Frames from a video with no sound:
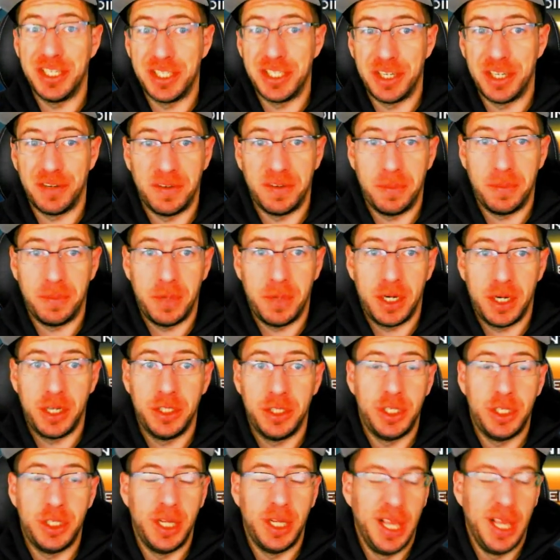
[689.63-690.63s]
server
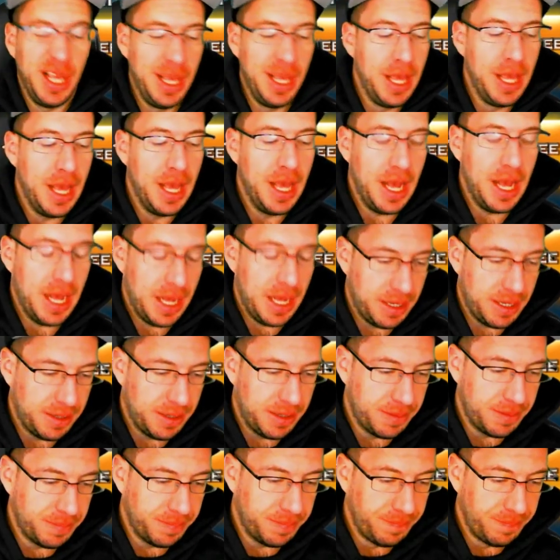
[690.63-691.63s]
merged,
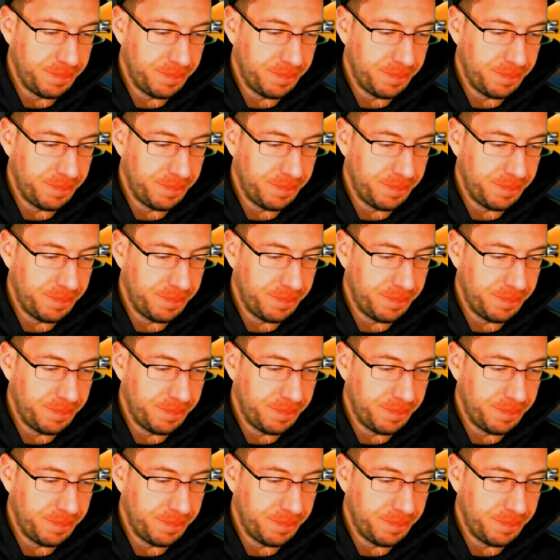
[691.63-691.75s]
the